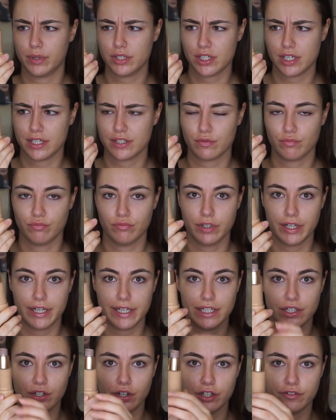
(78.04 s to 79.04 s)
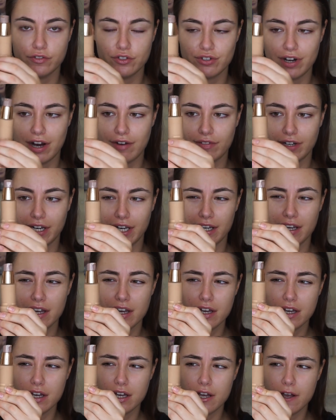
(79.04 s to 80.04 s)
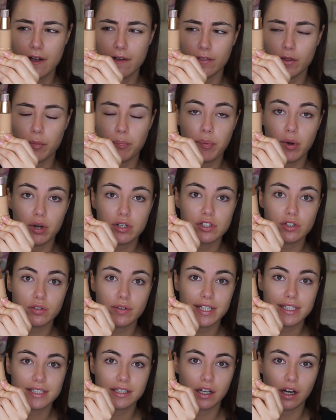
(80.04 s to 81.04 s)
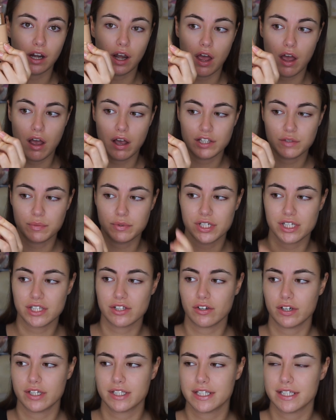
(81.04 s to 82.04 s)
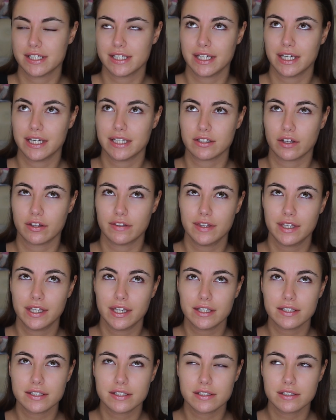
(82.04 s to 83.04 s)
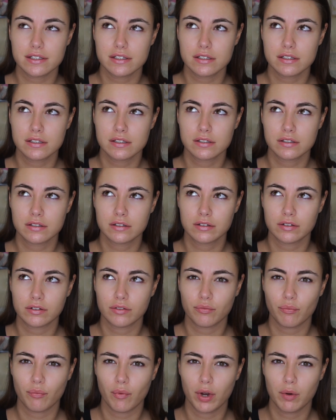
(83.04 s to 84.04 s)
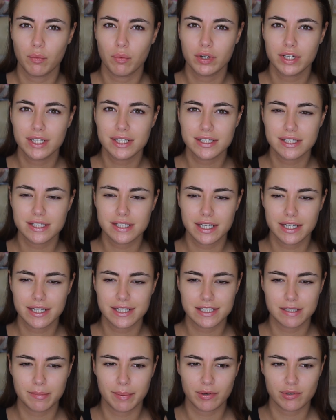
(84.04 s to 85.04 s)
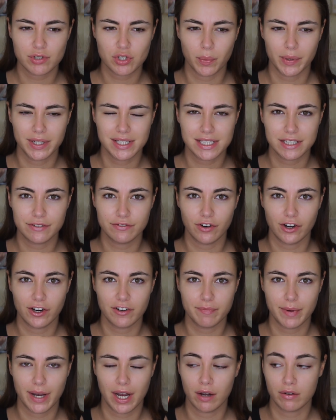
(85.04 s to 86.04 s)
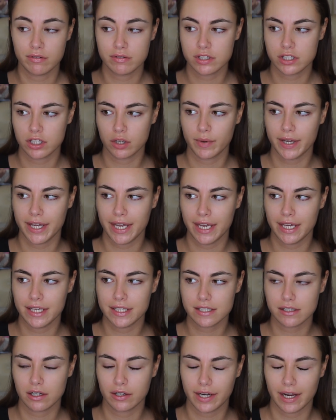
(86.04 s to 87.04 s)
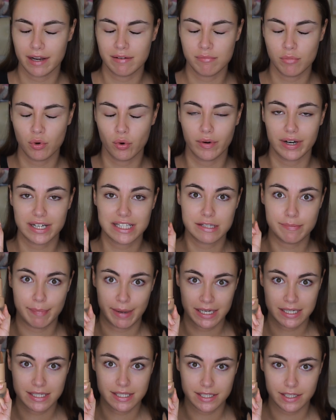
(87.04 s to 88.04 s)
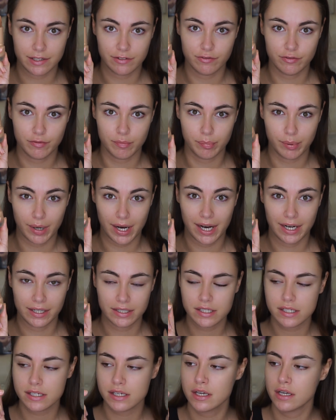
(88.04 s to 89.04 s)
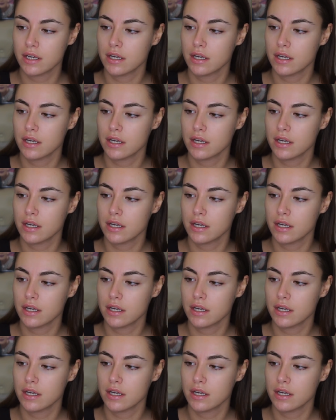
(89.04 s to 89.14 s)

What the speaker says: which is really good for traveling. The bottle is glass, which is nice because it is, I think it's, I want to say it's about £25, so it is like a more expensive brand.